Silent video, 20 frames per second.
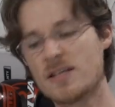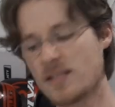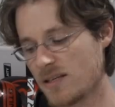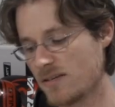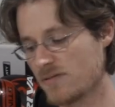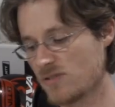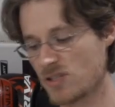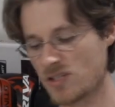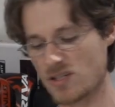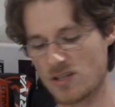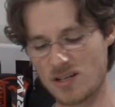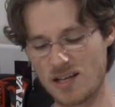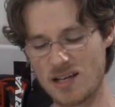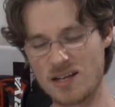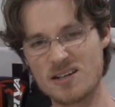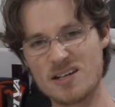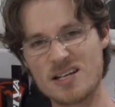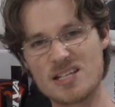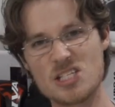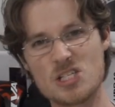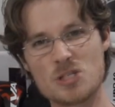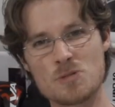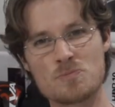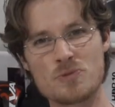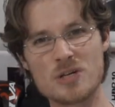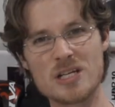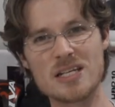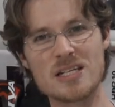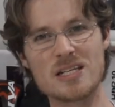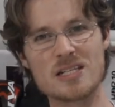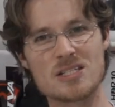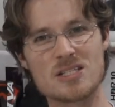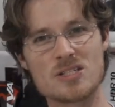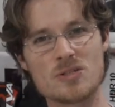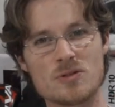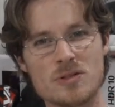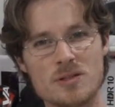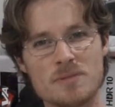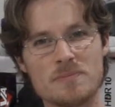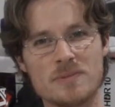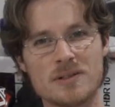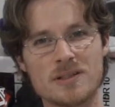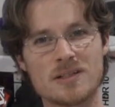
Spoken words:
they've just got that nice springiness to them.